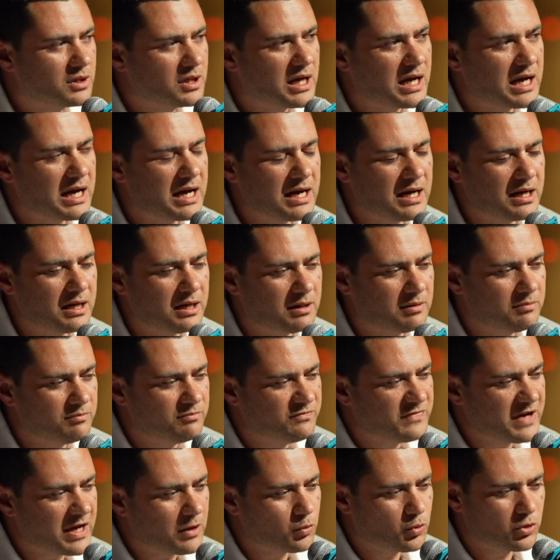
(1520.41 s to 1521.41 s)

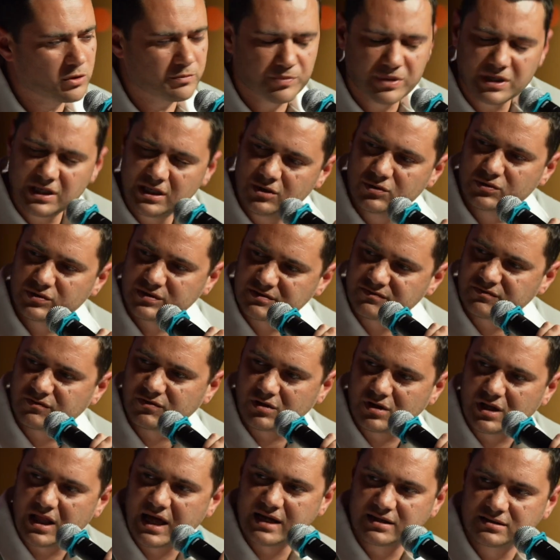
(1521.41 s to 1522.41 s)
that would be
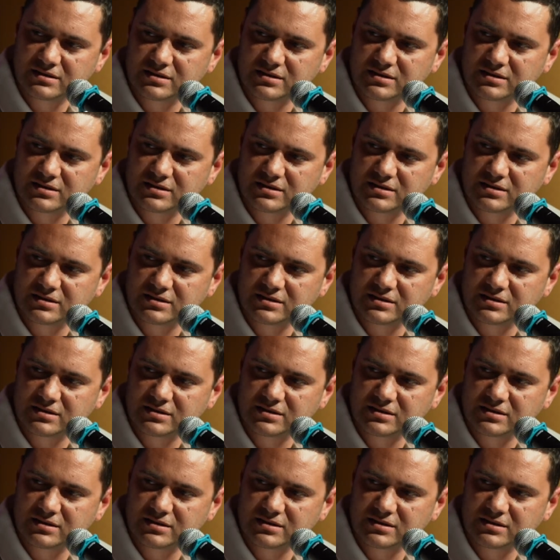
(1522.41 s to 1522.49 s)
useful as